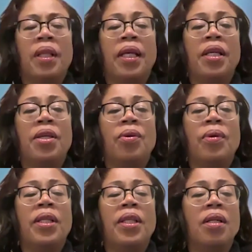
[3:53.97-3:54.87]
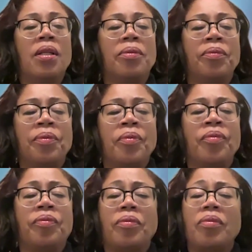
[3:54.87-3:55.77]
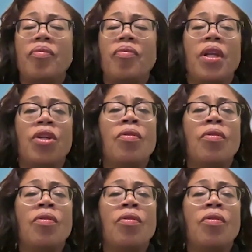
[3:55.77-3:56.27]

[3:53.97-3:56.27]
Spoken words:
Thank you. I think you